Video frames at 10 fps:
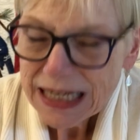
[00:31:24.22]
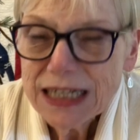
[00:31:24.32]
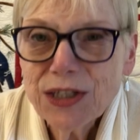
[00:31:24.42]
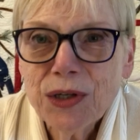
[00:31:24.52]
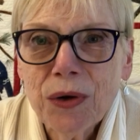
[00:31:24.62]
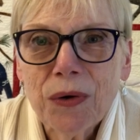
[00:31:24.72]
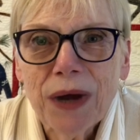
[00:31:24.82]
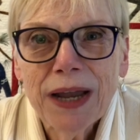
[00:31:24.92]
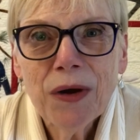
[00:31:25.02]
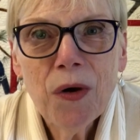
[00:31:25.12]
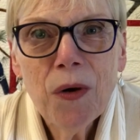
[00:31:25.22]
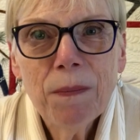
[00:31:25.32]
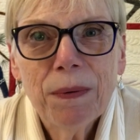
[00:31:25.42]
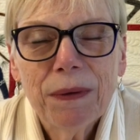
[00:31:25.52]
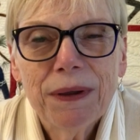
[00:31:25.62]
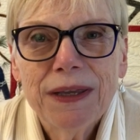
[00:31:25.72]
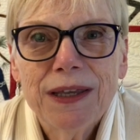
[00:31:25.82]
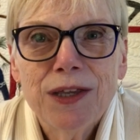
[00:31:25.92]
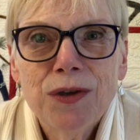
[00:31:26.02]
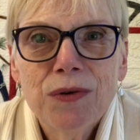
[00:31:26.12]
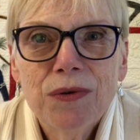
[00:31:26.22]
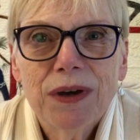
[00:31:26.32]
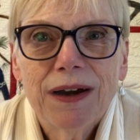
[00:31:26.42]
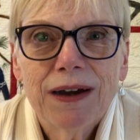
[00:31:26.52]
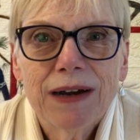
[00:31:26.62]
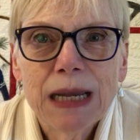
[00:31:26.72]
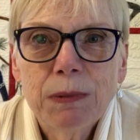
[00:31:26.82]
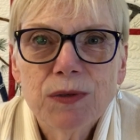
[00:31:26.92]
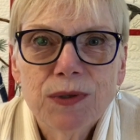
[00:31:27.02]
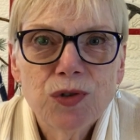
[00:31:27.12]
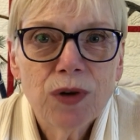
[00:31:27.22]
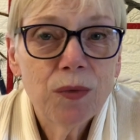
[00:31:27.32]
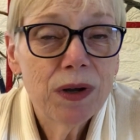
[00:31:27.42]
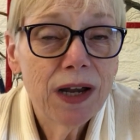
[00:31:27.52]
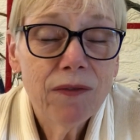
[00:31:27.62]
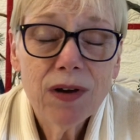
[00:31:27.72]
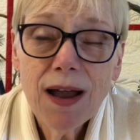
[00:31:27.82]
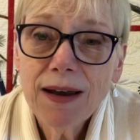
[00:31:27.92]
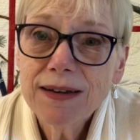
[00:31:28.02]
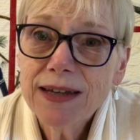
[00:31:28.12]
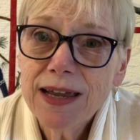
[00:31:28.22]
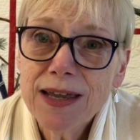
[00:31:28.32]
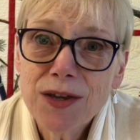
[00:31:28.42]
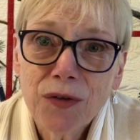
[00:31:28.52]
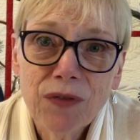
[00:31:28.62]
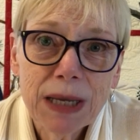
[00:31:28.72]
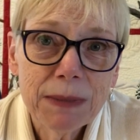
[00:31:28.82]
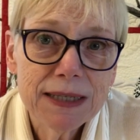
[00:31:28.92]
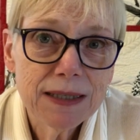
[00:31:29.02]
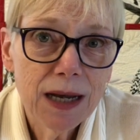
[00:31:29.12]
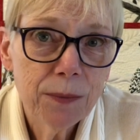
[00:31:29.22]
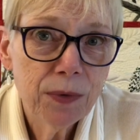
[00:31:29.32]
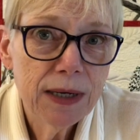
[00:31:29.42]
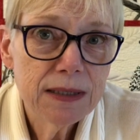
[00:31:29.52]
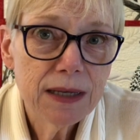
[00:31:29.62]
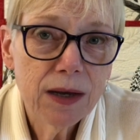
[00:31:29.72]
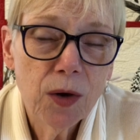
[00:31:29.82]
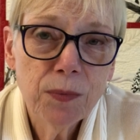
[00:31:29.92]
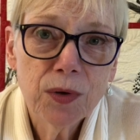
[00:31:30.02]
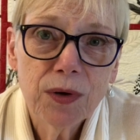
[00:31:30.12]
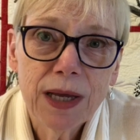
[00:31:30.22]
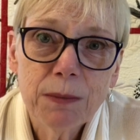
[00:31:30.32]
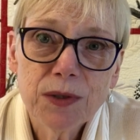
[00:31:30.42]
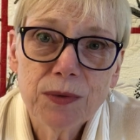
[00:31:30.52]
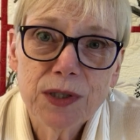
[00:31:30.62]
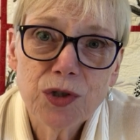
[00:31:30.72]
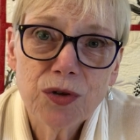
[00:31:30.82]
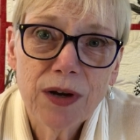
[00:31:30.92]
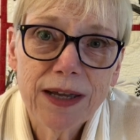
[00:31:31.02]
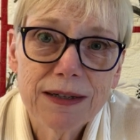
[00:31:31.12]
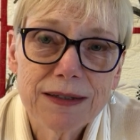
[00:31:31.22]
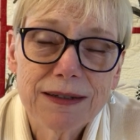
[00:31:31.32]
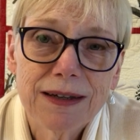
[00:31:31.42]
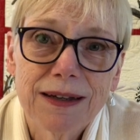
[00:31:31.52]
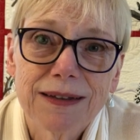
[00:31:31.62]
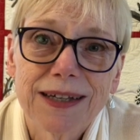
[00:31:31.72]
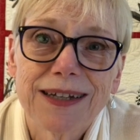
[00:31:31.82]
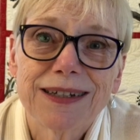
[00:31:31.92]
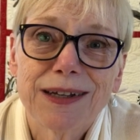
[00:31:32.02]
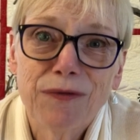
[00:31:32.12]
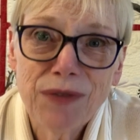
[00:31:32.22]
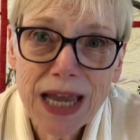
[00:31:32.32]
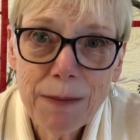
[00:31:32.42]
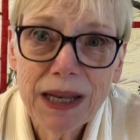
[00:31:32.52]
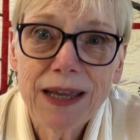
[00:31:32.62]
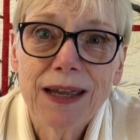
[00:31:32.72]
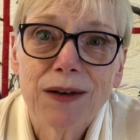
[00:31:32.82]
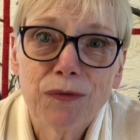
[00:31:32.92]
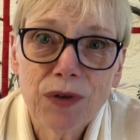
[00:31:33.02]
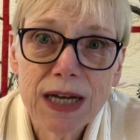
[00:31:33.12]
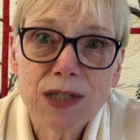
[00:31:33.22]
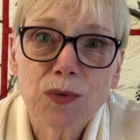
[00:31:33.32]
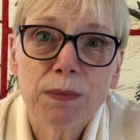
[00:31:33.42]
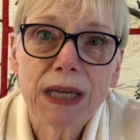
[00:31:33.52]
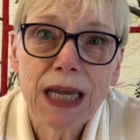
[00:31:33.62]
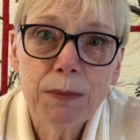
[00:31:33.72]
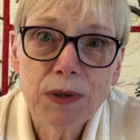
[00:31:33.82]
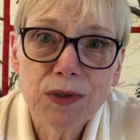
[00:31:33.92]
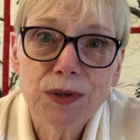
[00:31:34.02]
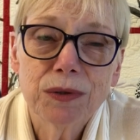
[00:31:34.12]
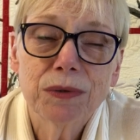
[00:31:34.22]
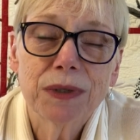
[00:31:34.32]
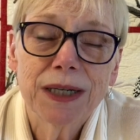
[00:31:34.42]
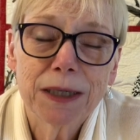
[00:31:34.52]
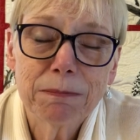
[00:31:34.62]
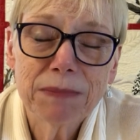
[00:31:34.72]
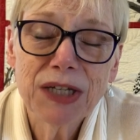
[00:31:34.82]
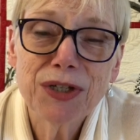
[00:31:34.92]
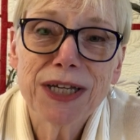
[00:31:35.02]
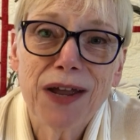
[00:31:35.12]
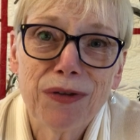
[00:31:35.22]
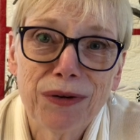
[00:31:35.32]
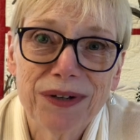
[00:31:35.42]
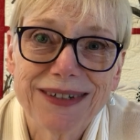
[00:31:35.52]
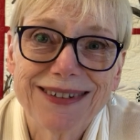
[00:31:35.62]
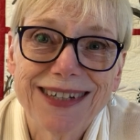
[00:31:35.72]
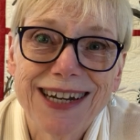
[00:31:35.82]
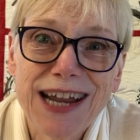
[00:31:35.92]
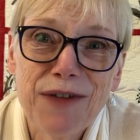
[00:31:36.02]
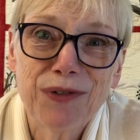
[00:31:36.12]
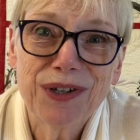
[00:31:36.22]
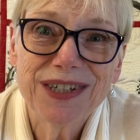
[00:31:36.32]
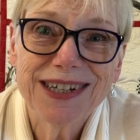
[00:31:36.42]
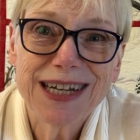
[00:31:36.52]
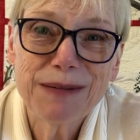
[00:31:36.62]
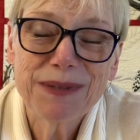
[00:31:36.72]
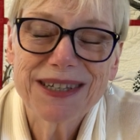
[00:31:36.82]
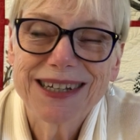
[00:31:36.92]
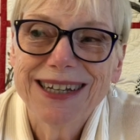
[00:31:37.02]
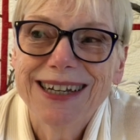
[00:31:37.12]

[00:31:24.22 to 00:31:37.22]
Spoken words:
So I hope you are able to enjoy whatever holiday your family celebrates. I hope you're able to enjoy it, and that family and friends will be able to get together and have good times.